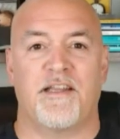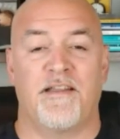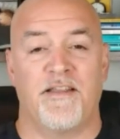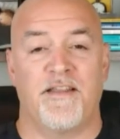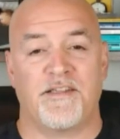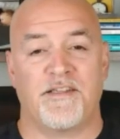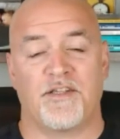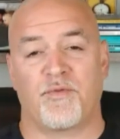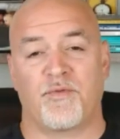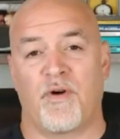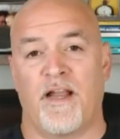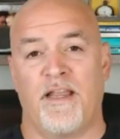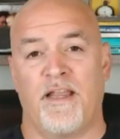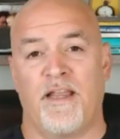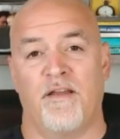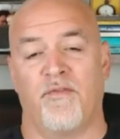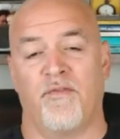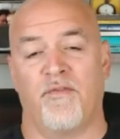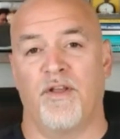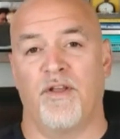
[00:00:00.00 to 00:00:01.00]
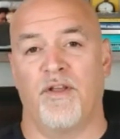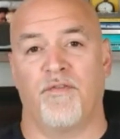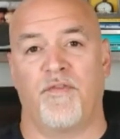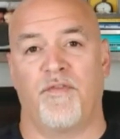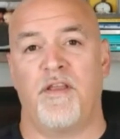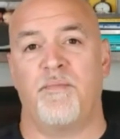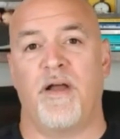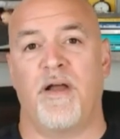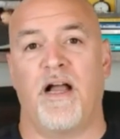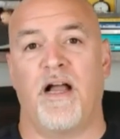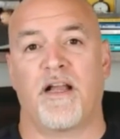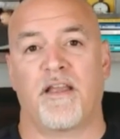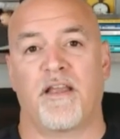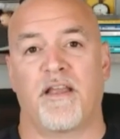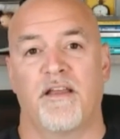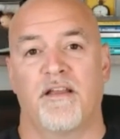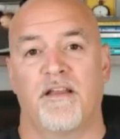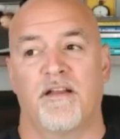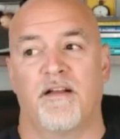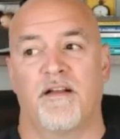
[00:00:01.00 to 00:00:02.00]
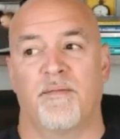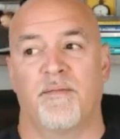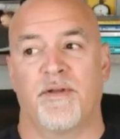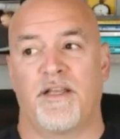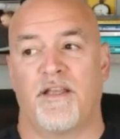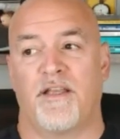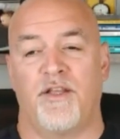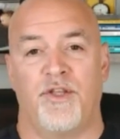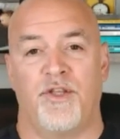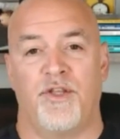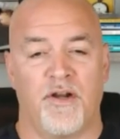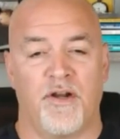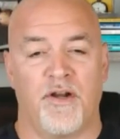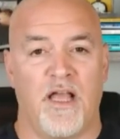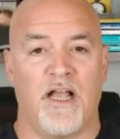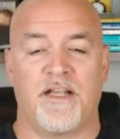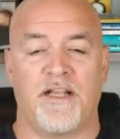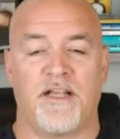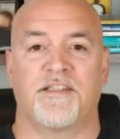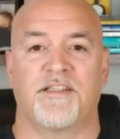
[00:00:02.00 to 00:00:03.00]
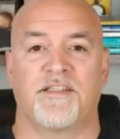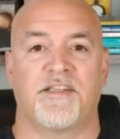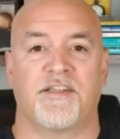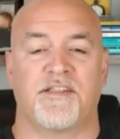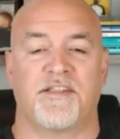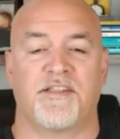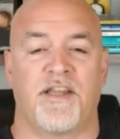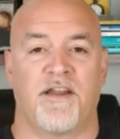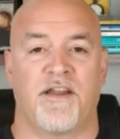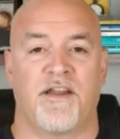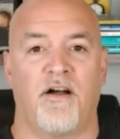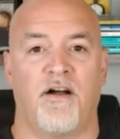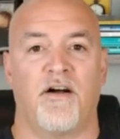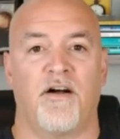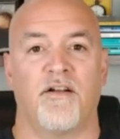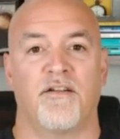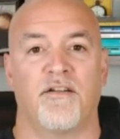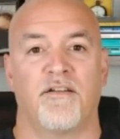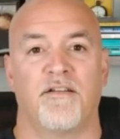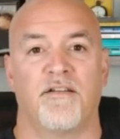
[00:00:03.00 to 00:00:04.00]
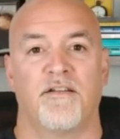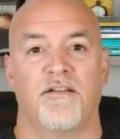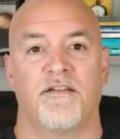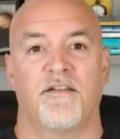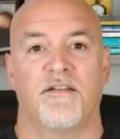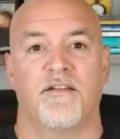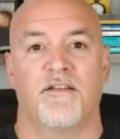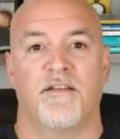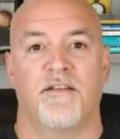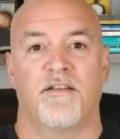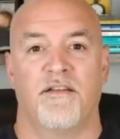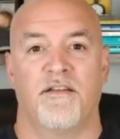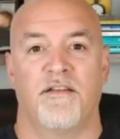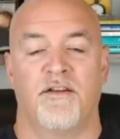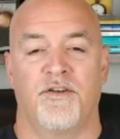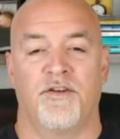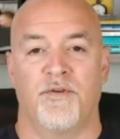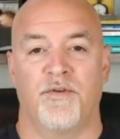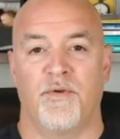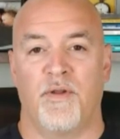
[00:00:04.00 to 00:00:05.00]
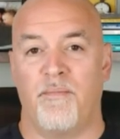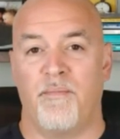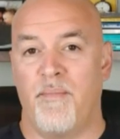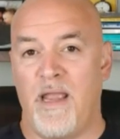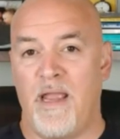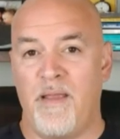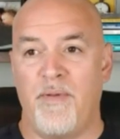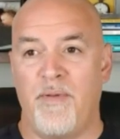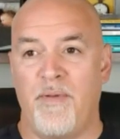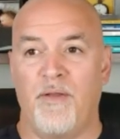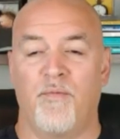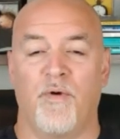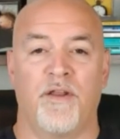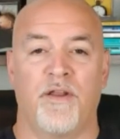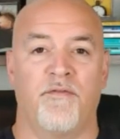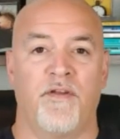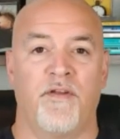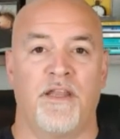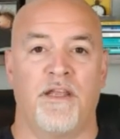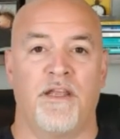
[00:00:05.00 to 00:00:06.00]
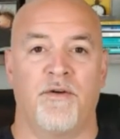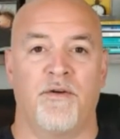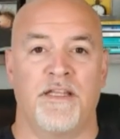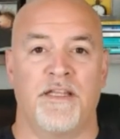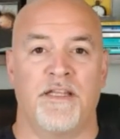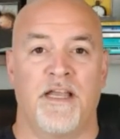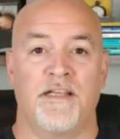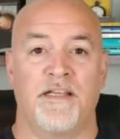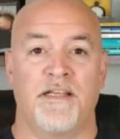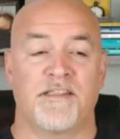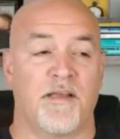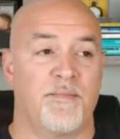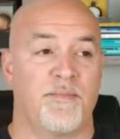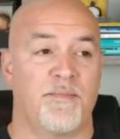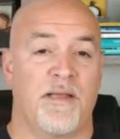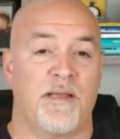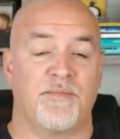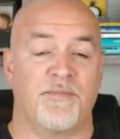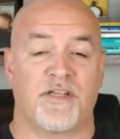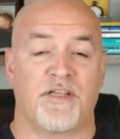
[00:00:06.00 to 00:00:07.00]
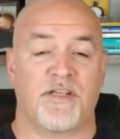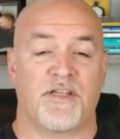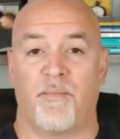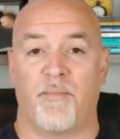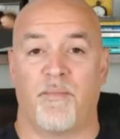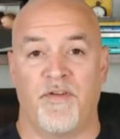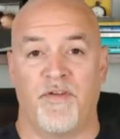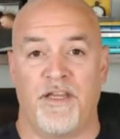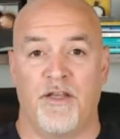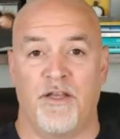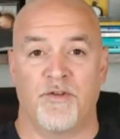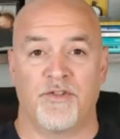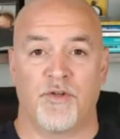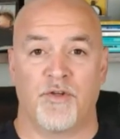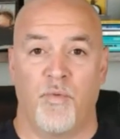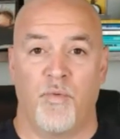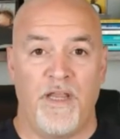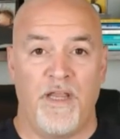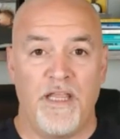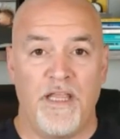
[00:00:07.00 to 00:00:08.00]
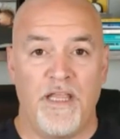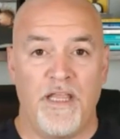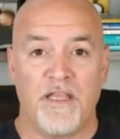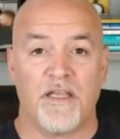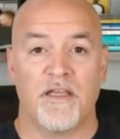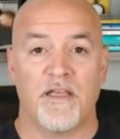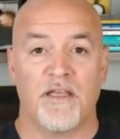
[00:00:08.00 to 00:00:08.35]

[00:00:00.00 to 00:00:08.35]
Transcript: And this is where I give real feedback. I'm like, you're not consistent at all. You're doing maybe one video a day, sometimes a couple videos a week.